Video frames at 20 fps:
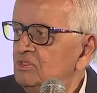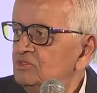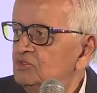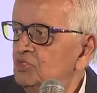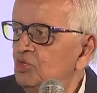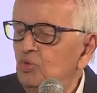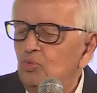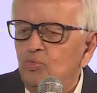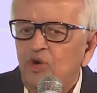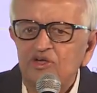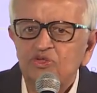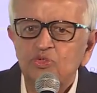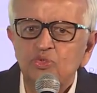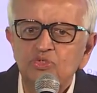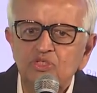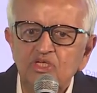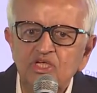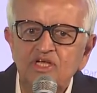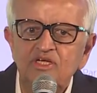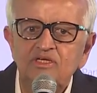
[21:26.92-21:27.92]
So what you
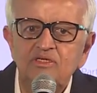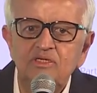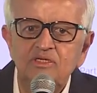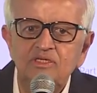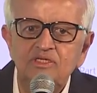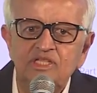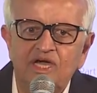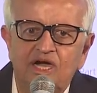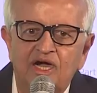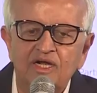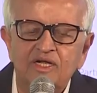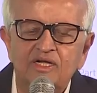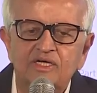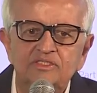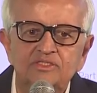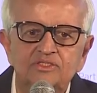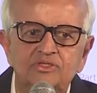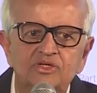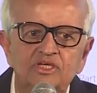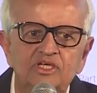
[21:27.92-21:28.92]
need in our
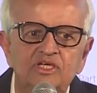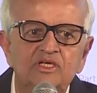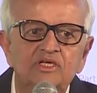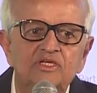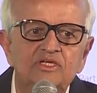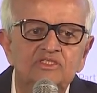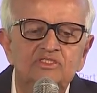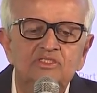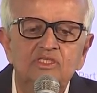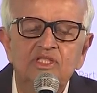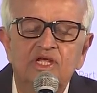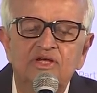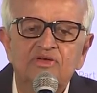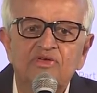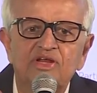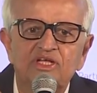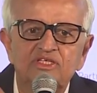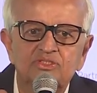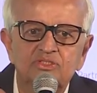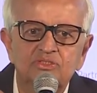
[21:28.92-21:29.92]
country is an
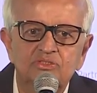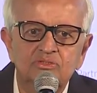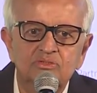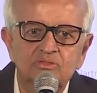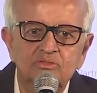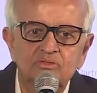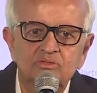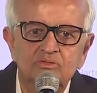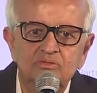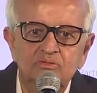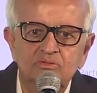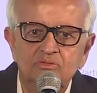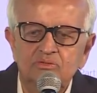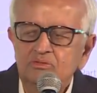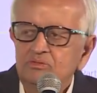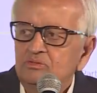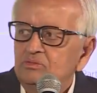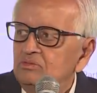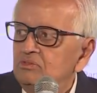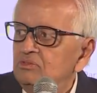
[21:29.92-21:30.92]
address
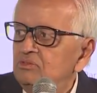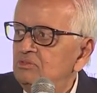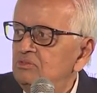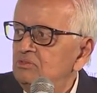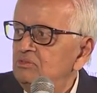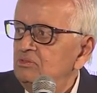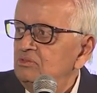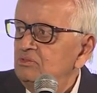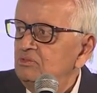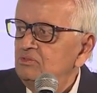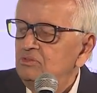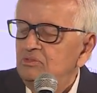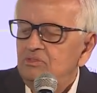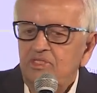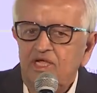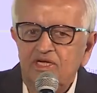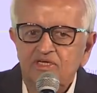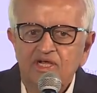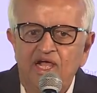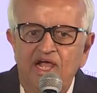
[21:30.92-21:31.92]

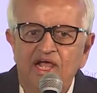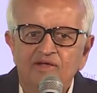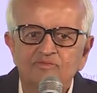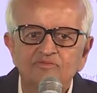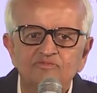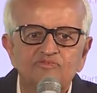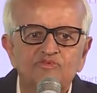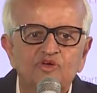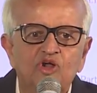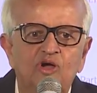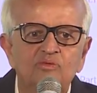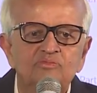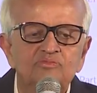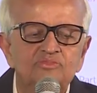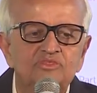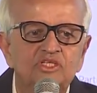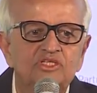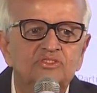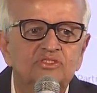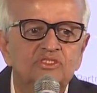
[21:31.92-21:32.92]
that I am
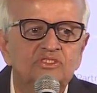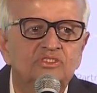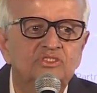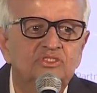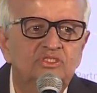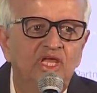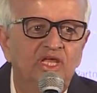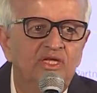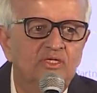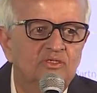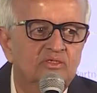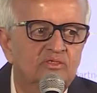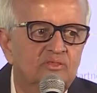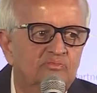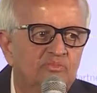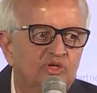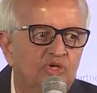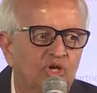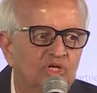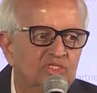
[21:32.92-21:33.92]
from this state
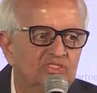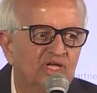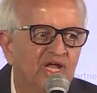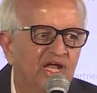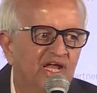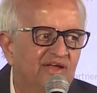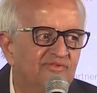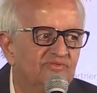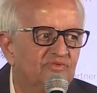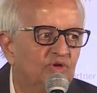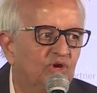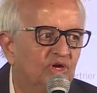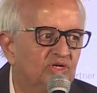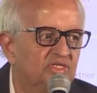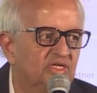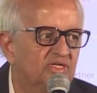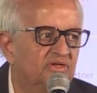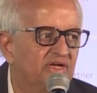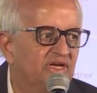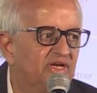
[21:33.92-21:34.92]
because I have
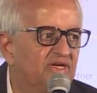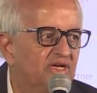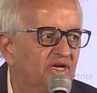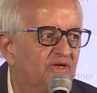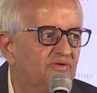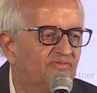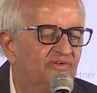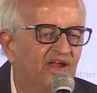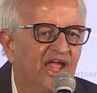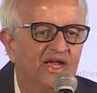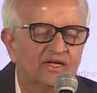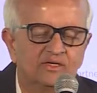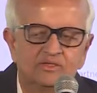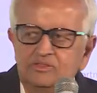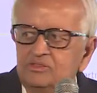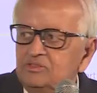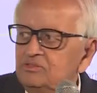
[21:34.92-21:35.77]
got a rented flat.